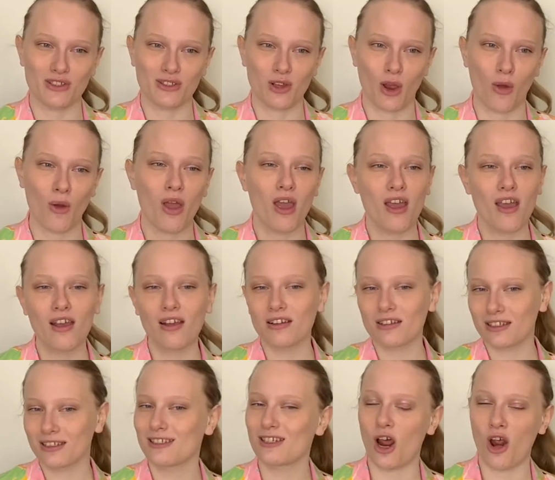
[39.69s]
So I
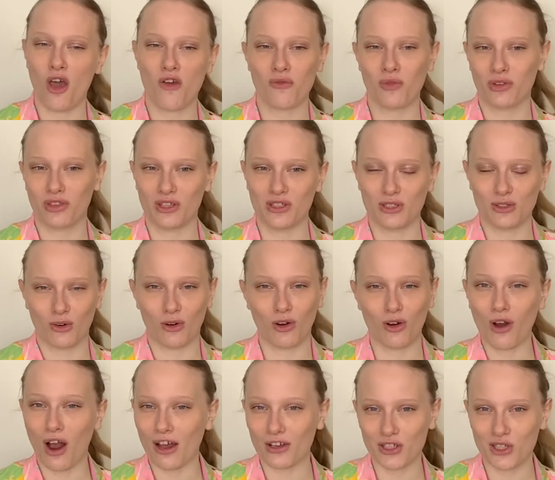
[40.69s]
start off with historical
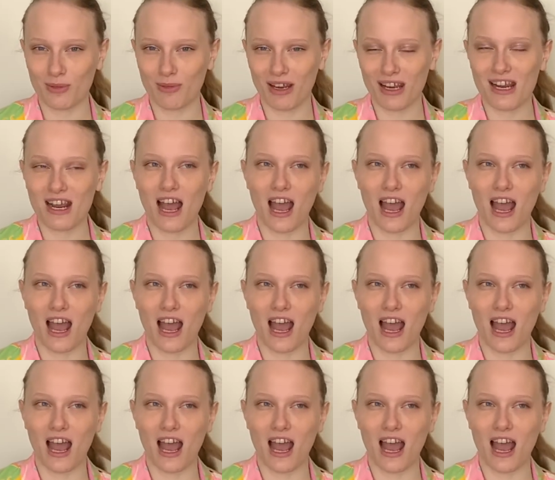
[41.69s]
costuming.